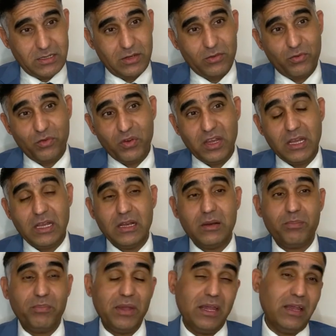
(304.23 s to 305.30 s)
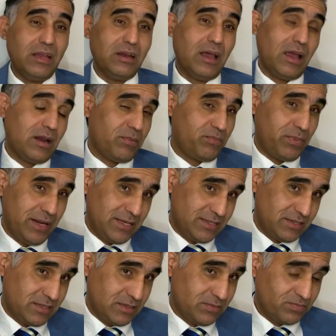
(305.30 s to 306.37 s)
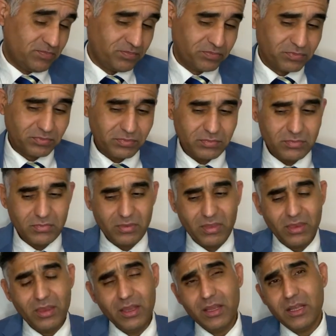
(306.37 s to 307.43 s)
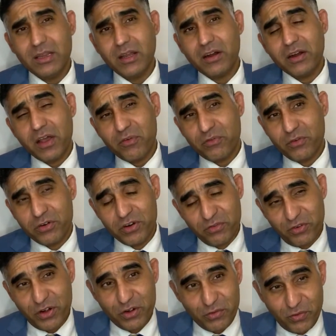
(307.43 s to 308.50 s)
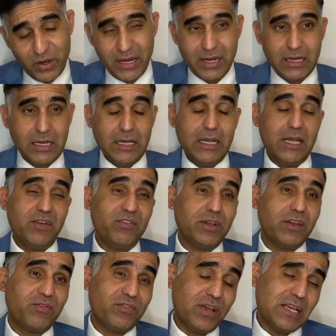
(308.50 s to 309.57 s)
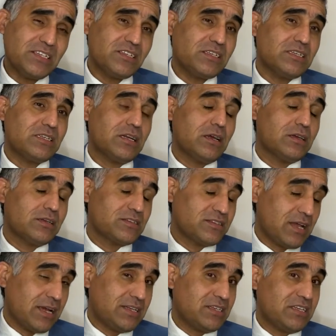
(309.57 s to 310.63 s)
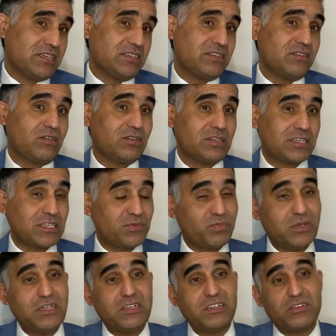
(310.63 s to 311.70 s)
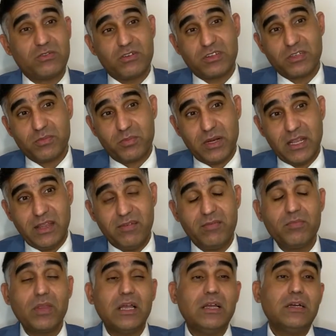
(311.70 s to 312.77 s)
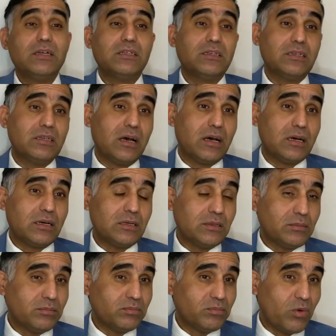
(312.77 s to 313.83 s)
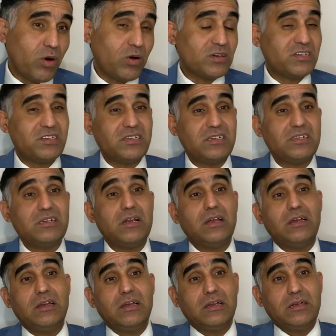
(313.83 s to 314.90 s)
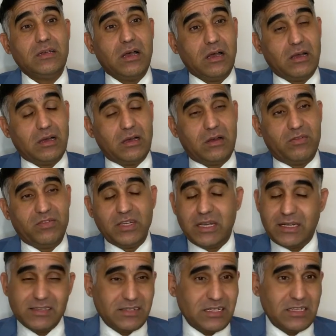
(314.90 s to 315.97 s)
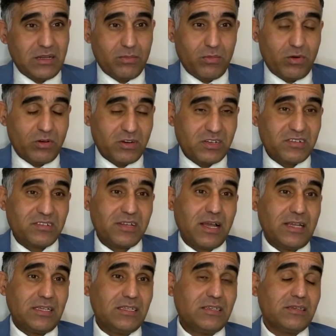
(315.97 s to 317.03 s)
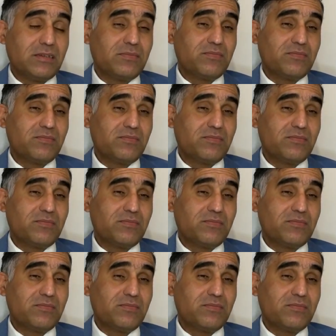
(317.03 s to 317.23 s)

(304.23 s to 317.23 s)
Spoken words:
feel pain and pleasure in a different way. Even the Western scientist or the expert is also believe the modern, we can say in the modern science,